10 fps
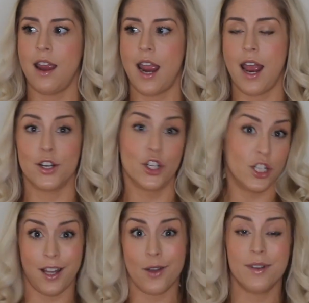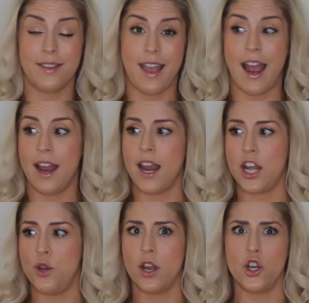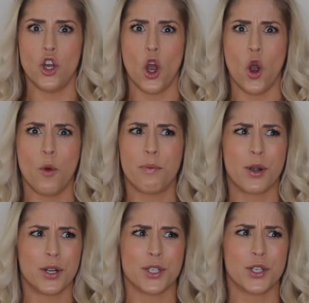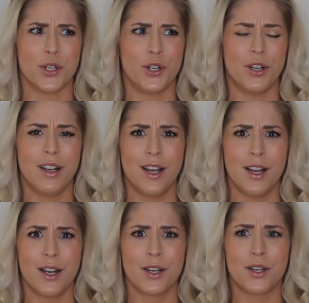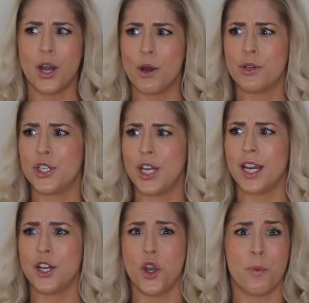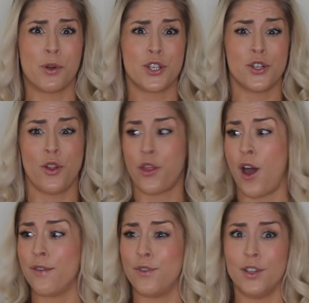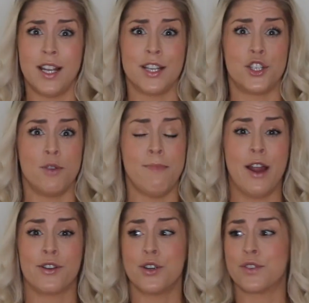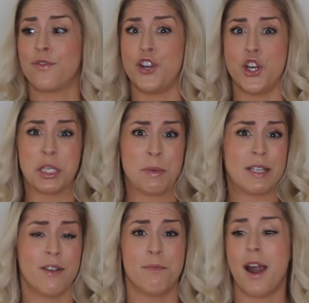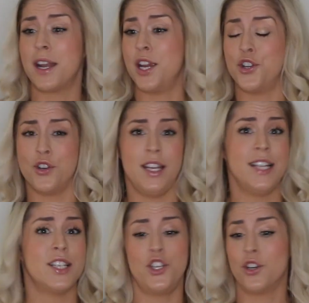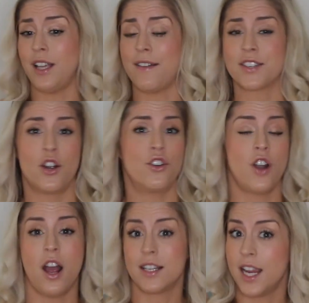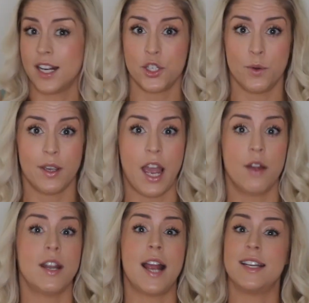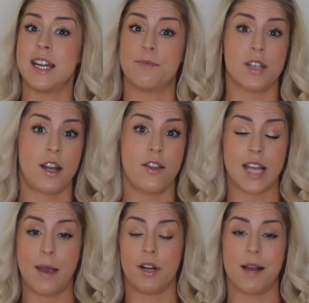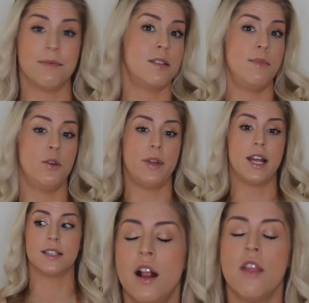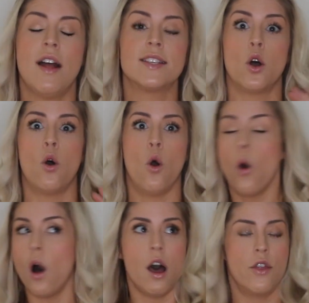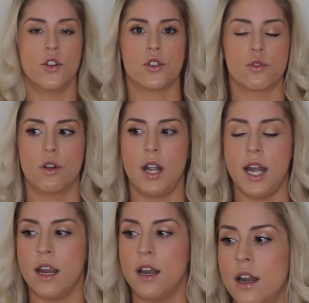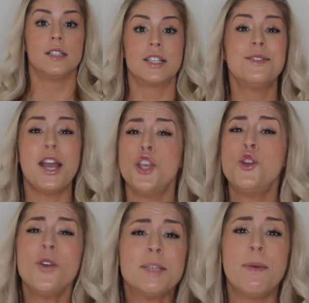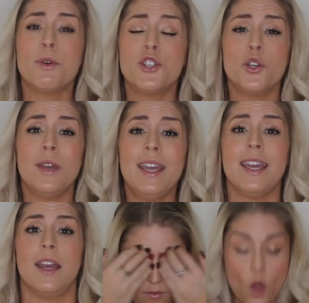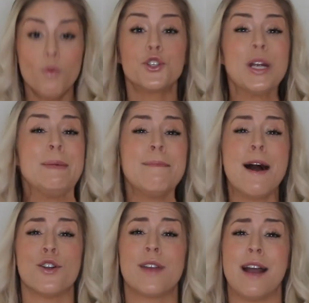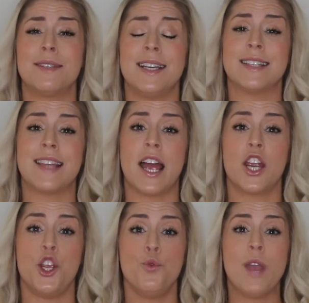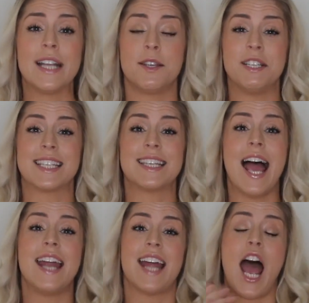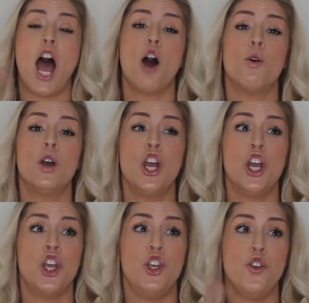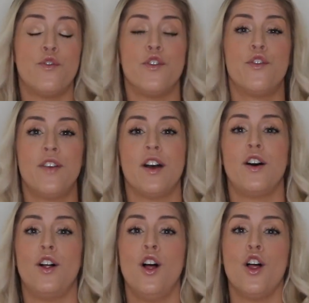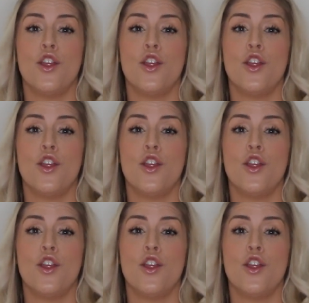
and good luck with that and you get no personal coaching, no personal thoughtfulness, your macros for your specific body and your needs and your lifestyle are not taken into account 99% of the time when it comes to meal plans. That's a whole other story. So yeah, you don't get to pick what you eat. What's great about macro counting is that you get to decide how you fulfill